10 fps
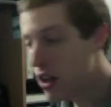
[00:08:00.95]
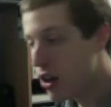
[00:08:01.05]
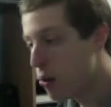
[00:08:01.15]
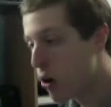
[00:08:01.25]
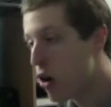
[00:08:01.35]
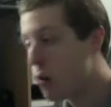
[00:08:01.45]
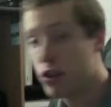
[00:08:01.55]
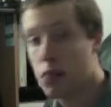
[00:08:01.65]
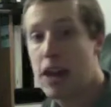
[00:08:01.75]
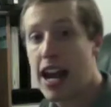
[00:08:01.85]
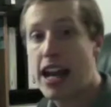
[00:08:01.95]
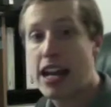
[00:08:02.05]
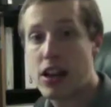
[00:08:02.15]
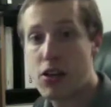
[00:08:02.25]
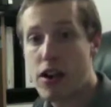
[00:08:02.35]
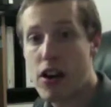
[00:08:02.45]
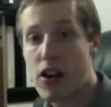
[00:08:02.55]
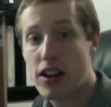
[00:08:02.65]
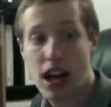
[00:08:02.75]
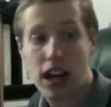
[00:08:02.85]
where it was a pain in the rear
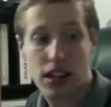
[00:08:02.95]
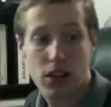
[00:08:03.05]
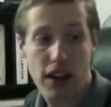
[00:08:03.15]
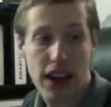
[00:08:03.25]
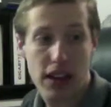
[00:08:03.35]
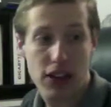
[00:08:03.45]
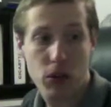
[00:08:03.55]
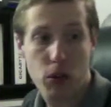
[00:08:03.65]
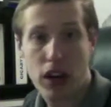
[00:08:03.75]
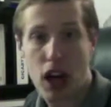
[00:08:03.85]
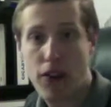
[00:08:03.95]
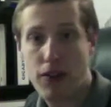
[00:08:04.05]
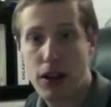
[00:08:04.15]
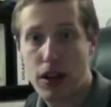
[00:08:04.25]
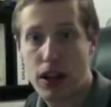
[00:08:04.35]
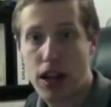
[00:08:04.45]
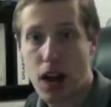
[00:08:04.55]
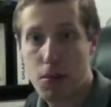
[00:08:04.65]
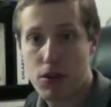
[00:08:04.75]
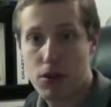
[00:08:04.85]
and got in the way and went off at
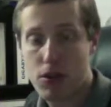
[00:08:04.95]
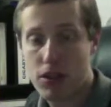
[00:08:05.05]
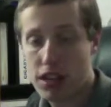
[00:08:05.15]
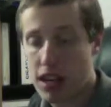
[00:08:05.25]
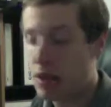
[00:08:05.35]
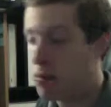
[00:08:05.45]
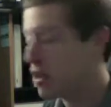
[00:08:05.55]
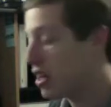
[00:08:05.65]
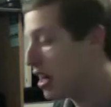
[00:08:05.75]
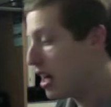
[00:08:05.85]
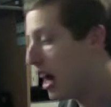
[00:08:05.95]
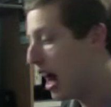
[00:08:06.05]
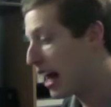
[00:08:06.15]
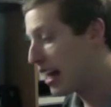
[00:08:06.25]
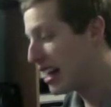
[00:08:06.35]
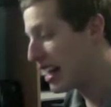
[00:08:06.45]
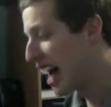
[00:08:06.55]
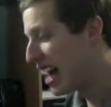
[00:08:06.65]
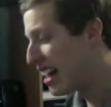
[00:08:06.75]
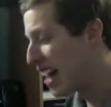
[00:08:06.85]
inopportune times. I
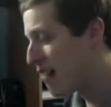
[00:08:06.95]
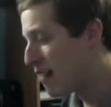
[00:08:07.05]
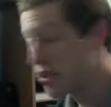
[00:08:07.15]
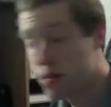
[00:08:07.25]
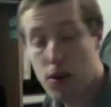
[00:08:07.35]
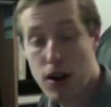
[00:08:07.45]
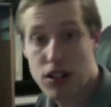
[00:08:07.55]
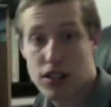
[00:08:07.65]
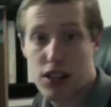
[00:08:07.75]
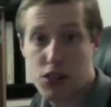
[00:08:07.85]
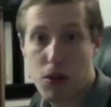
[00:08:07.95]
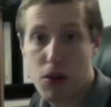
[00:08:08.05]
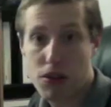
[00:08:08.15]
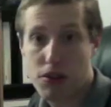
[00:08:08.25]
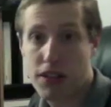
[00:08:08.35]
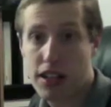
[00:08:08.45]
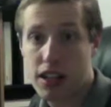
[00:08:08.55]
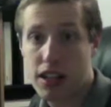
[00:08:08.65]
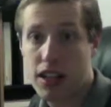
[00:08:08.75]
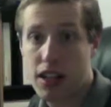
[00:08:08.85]
kind of had this impression that Smart Screen
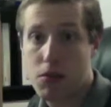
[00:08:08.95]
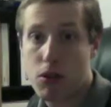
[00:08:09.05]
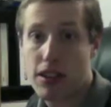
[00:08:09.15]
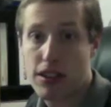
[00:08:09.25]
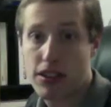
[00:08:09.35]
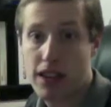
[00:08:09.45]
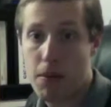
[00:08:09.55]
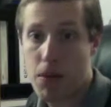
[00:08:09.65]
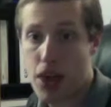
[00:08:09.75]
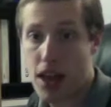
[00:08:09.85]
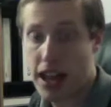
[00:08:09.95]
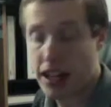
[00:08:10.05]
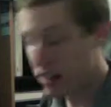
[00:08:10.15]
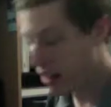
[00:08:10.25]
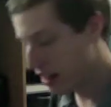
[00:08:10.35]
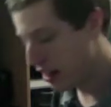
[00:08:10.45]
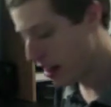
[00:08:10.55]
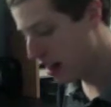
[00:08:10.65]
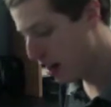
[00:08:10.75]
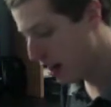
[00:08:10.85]
could end up doing the same thing.
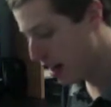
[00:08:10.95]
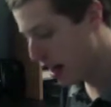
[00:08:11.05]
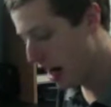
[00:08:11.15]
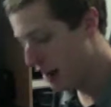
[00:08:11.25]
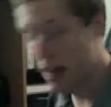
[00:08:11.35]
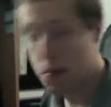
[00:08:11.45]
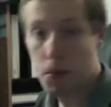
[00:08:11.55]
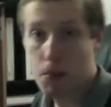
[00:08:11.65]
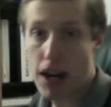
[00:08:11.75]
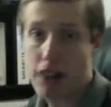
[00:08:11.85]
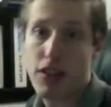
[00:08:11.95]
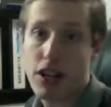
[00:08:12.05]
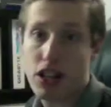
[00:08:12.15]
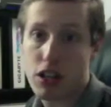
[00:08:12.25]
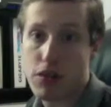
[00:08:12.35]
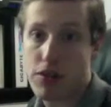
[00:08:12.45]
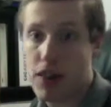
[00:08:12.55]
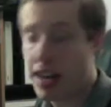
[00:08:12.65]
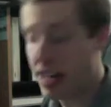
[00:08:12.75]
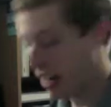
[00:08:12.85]
And they might eventually
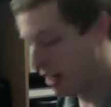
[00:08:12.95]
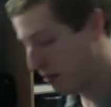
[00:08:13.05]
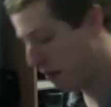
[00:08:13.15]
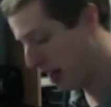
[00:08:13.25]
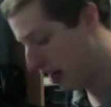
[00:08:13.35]
refine it and make